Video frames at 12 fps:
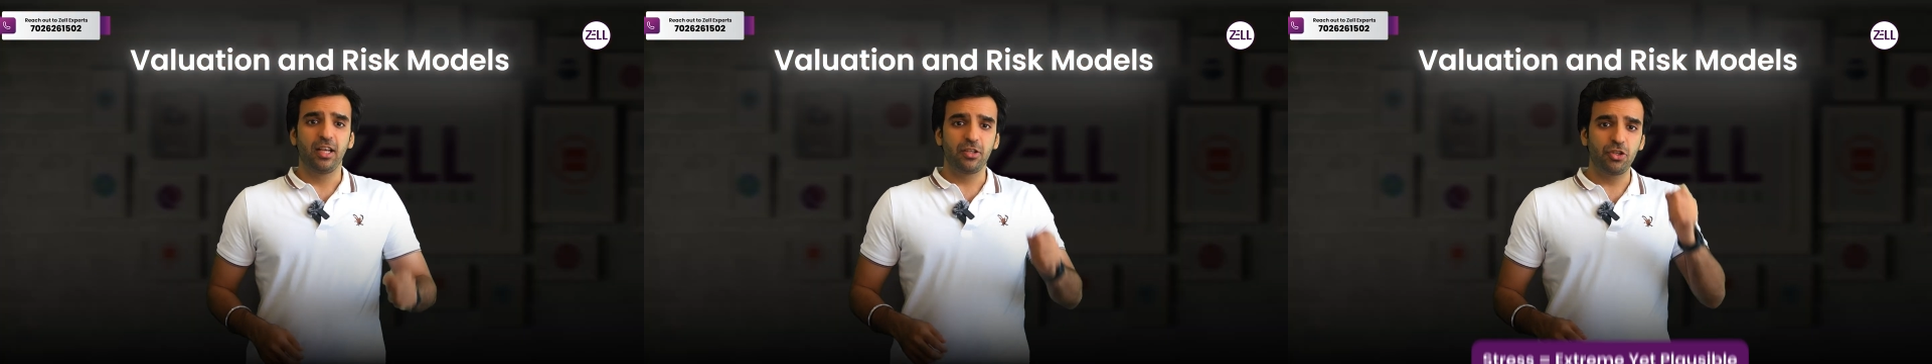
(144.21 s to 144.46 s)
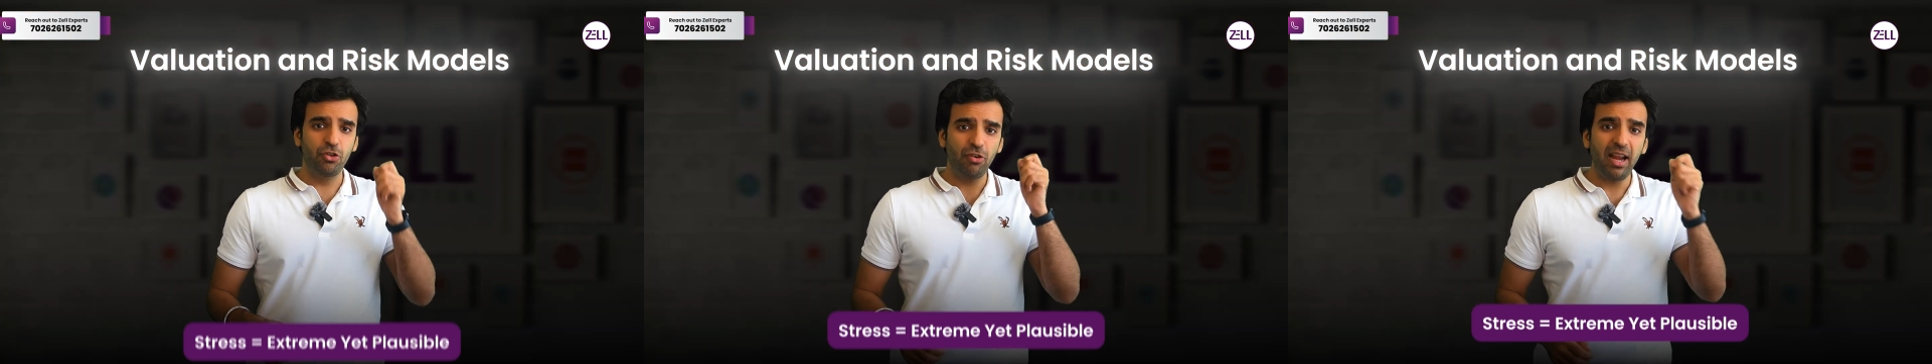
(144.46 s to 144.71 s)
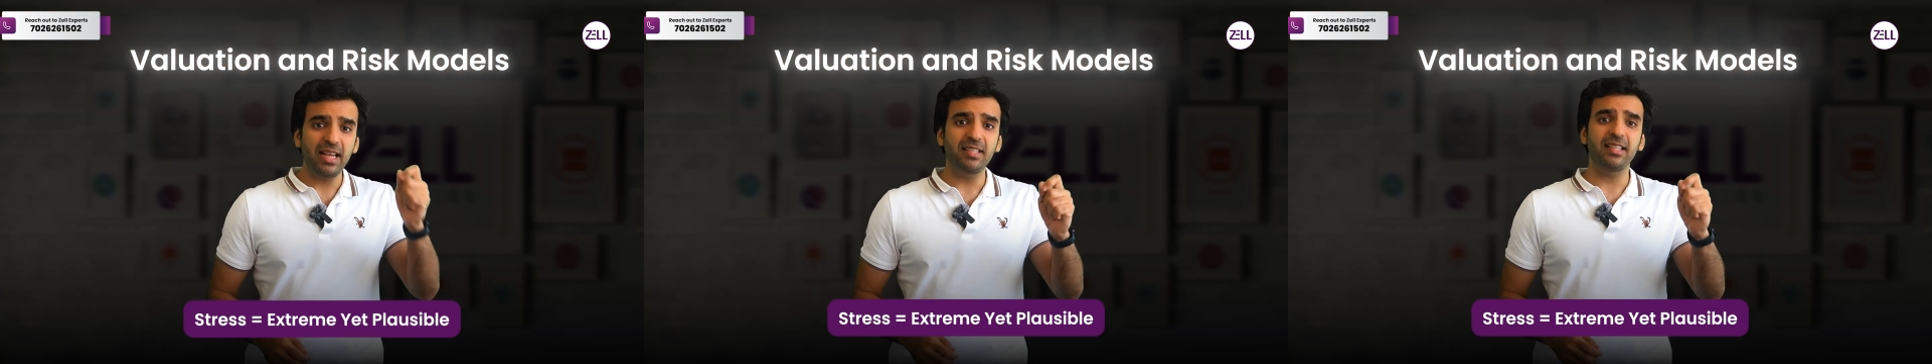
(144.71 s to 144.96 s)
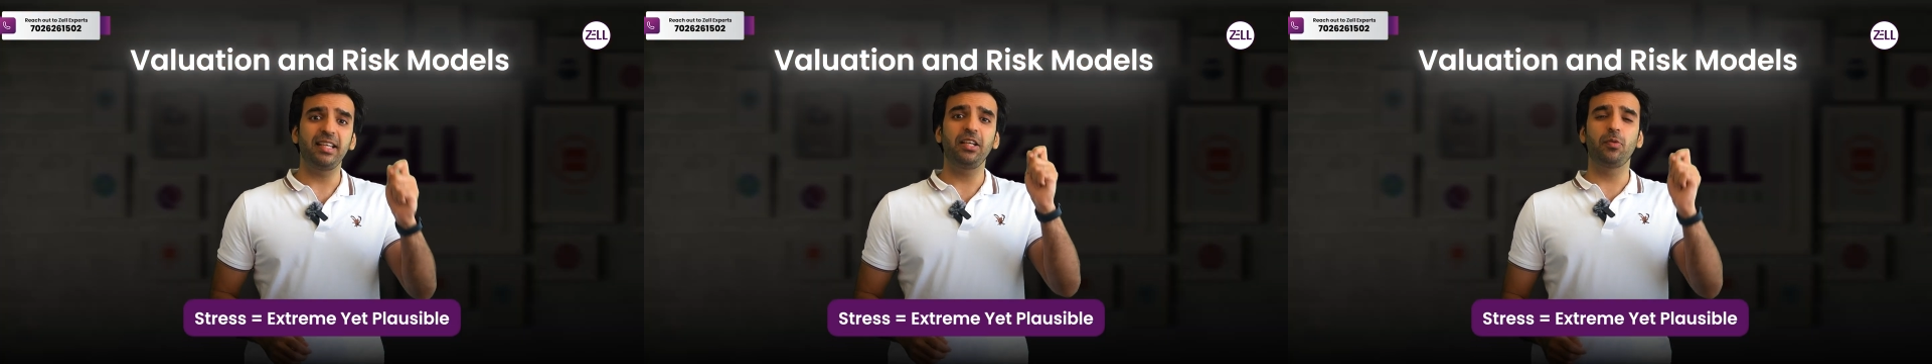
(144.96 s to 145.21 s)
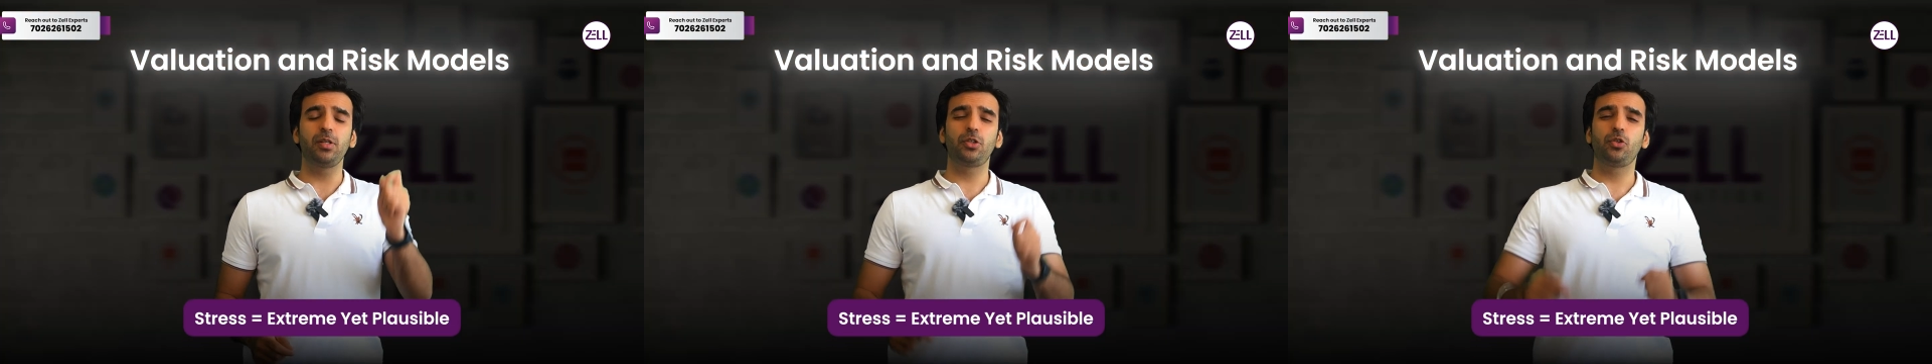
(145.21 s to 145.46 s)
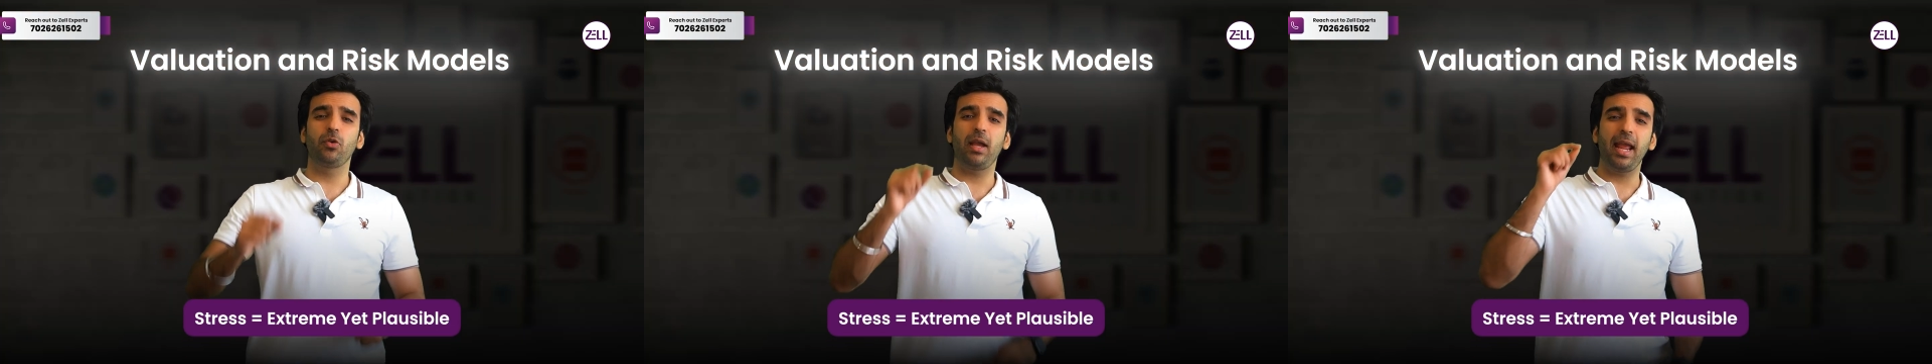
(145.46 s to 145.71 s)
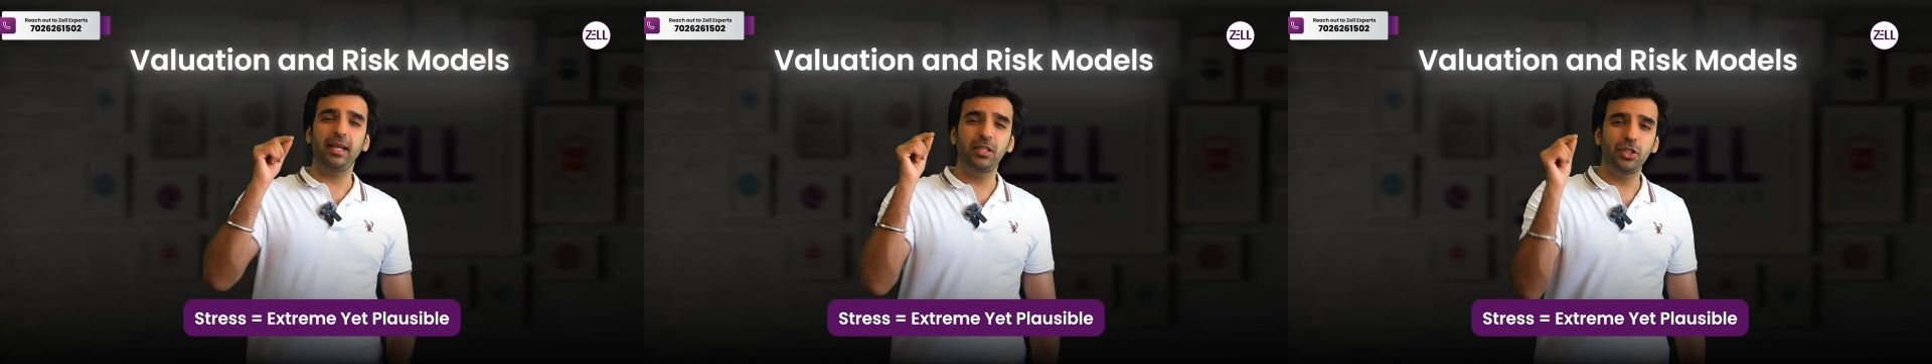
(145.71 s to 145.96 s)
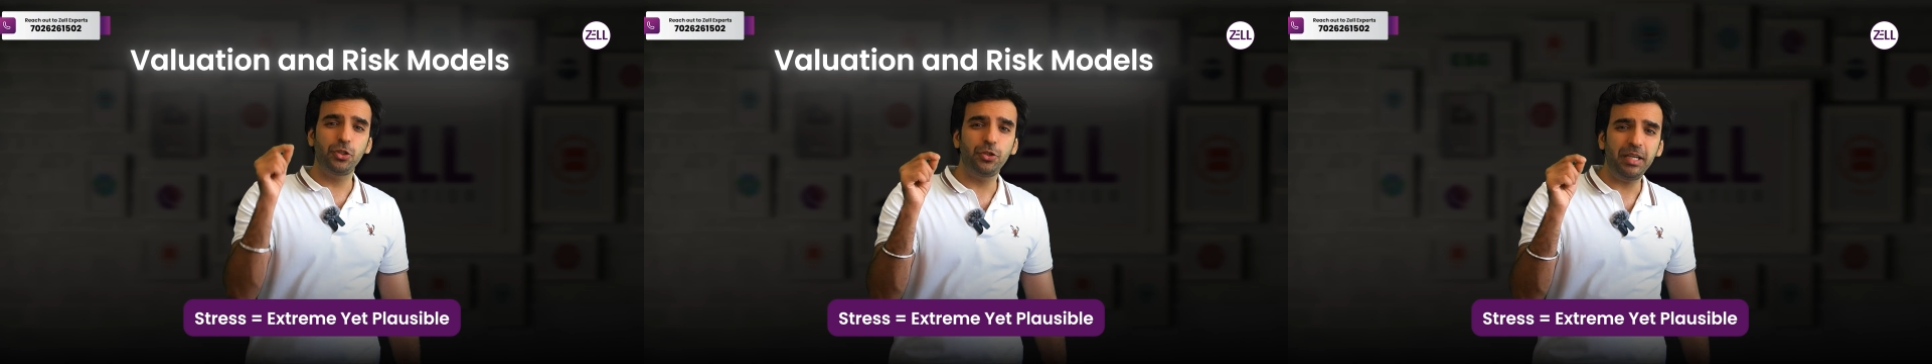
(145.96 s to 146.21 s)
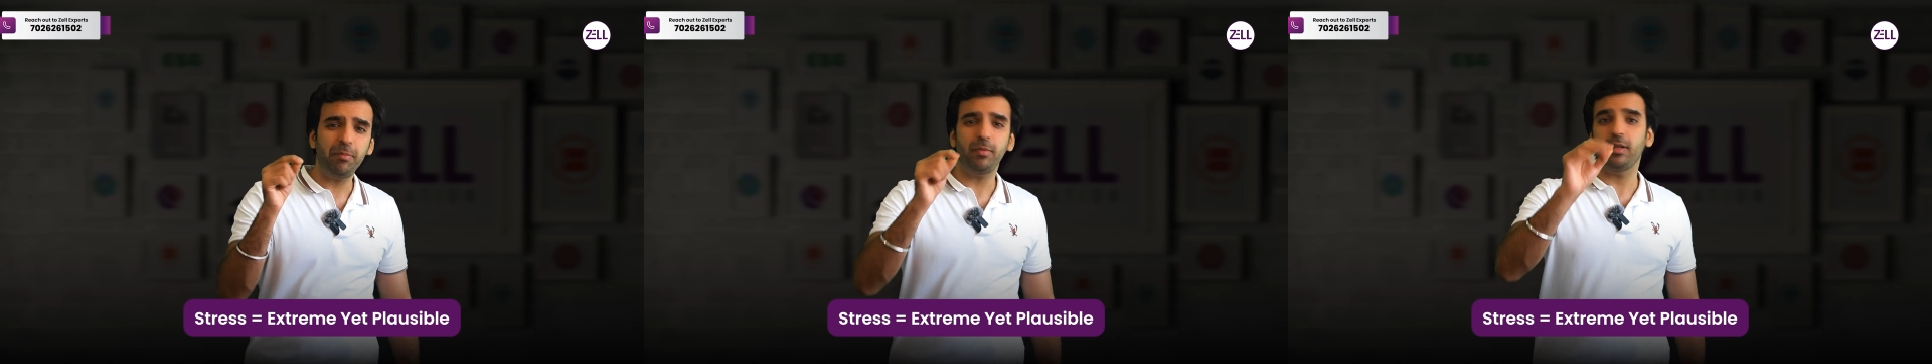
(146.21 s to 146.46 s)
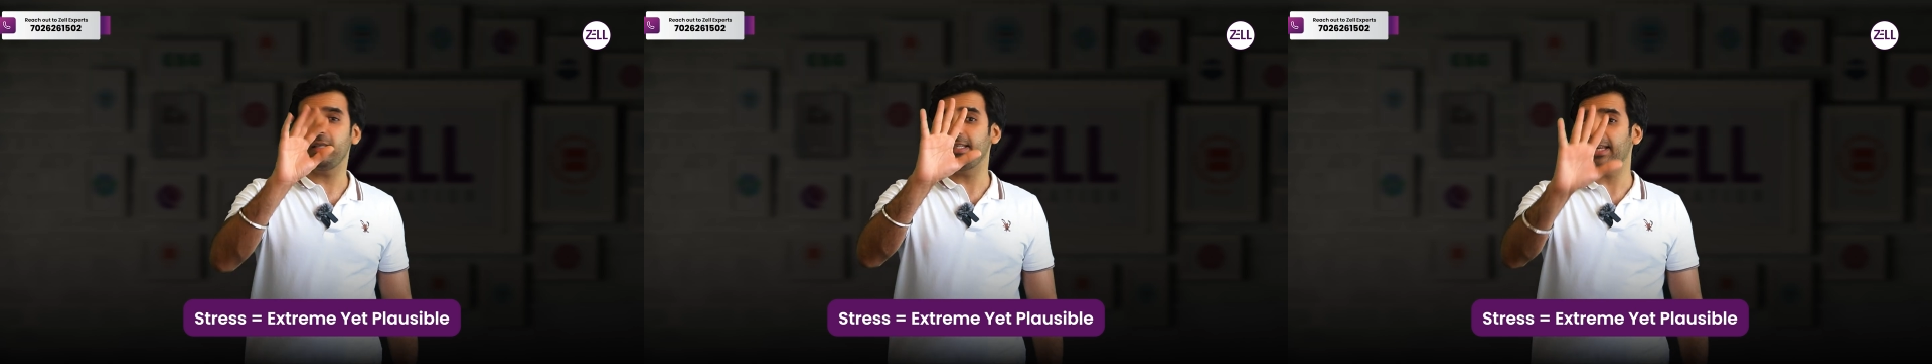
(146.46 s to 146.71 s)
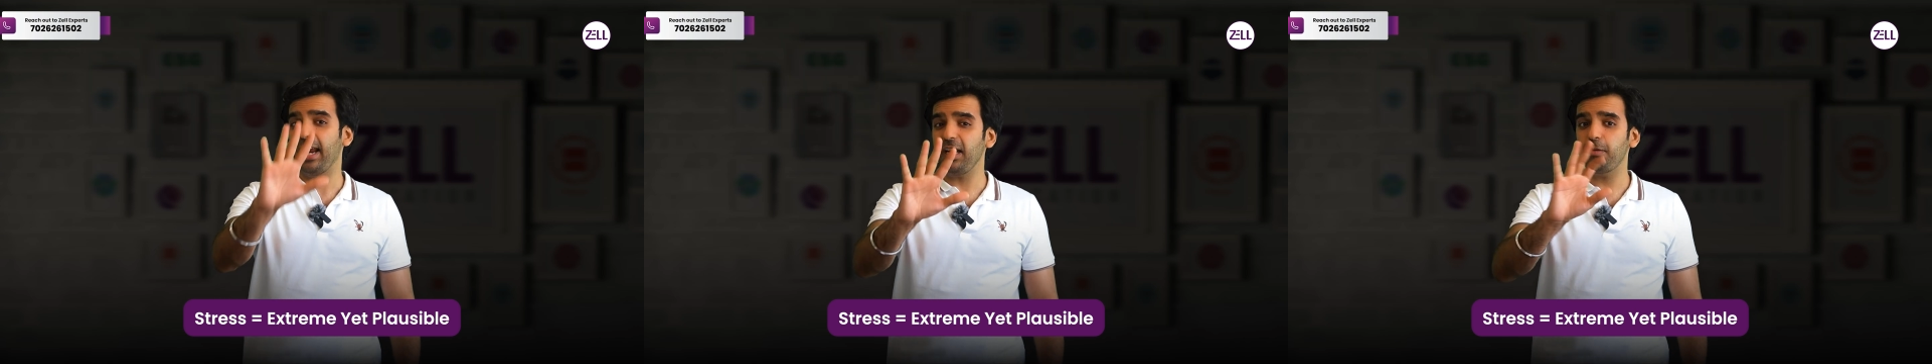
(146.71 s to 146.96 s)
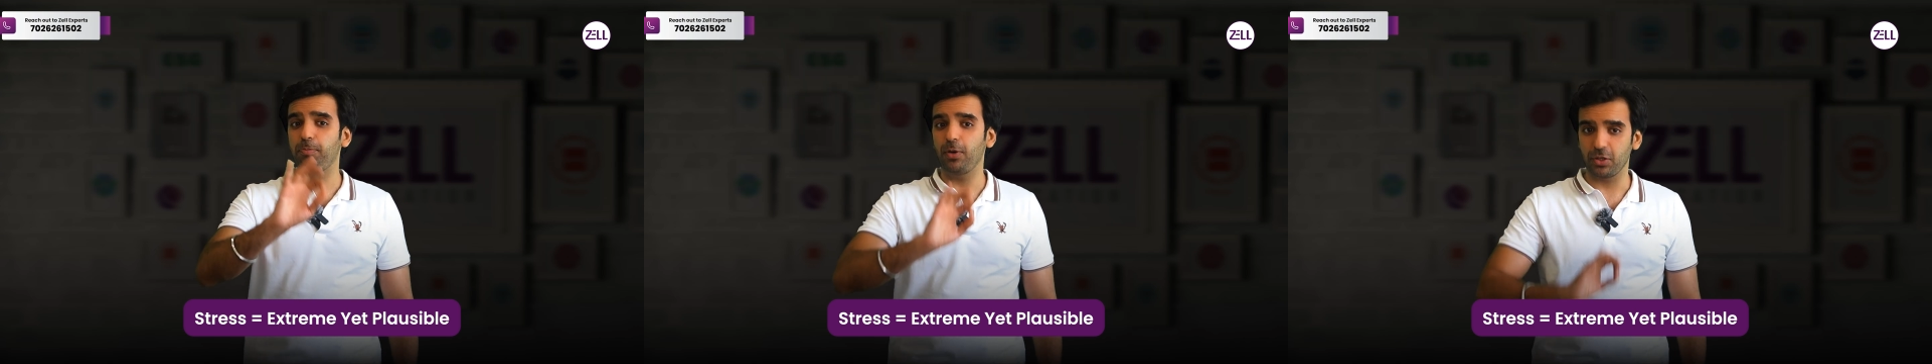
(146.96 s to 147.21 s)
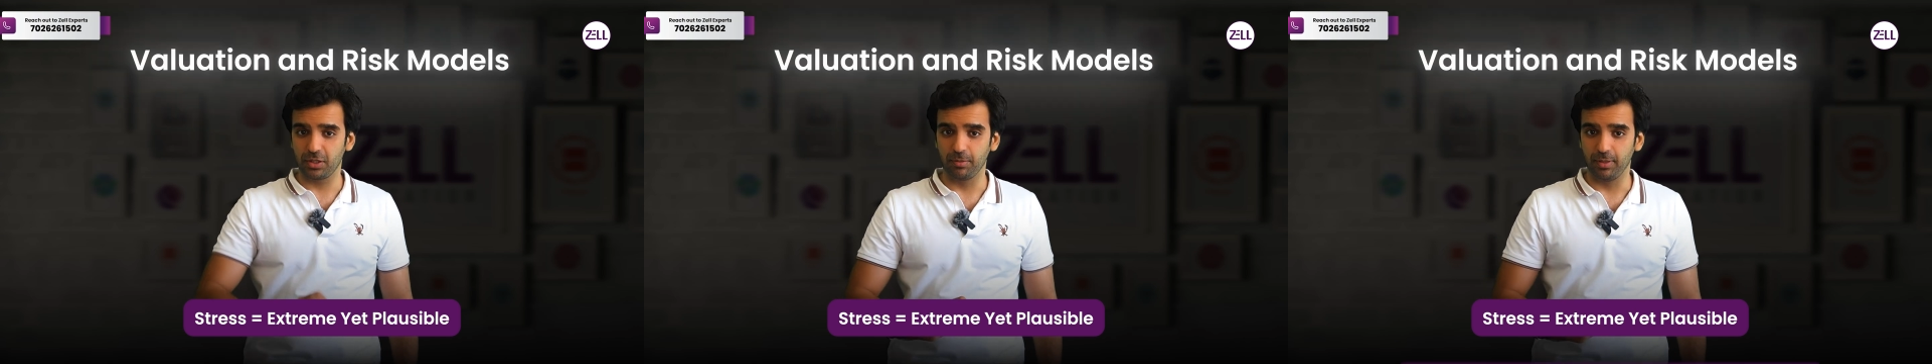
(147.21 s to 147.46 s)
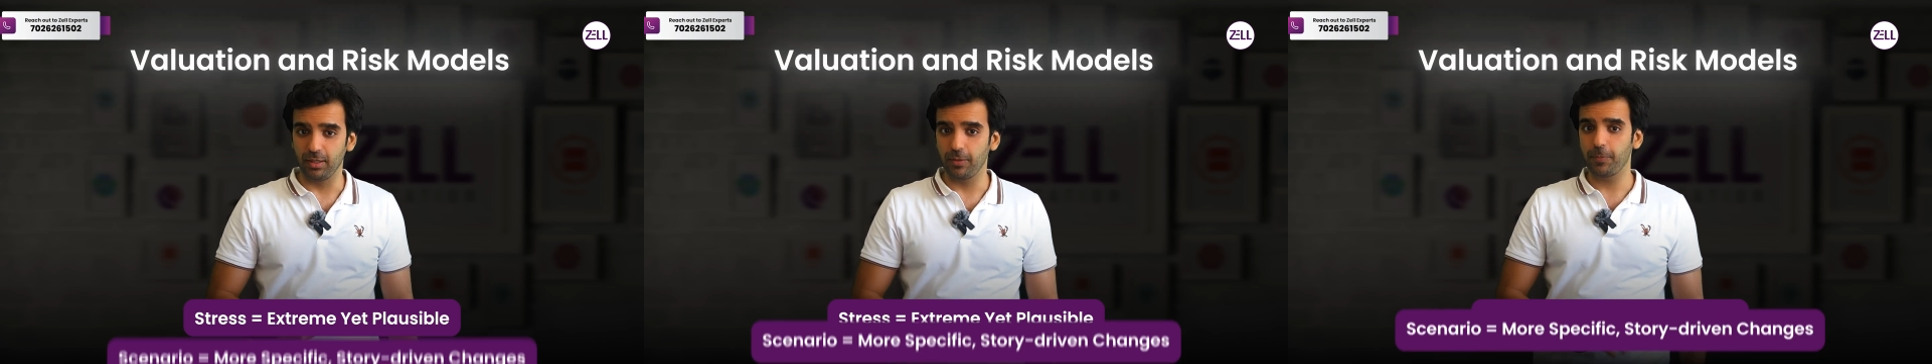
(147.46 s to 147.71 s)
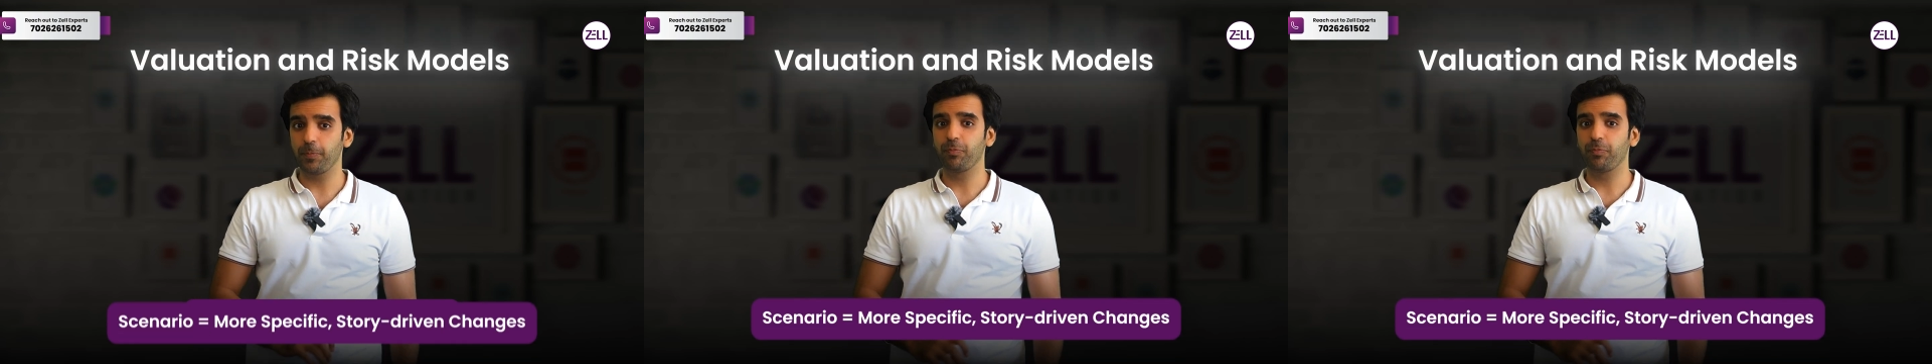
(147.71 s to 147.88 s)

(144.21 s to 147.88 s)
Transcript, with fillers: Stress equals to extreme yet plausible.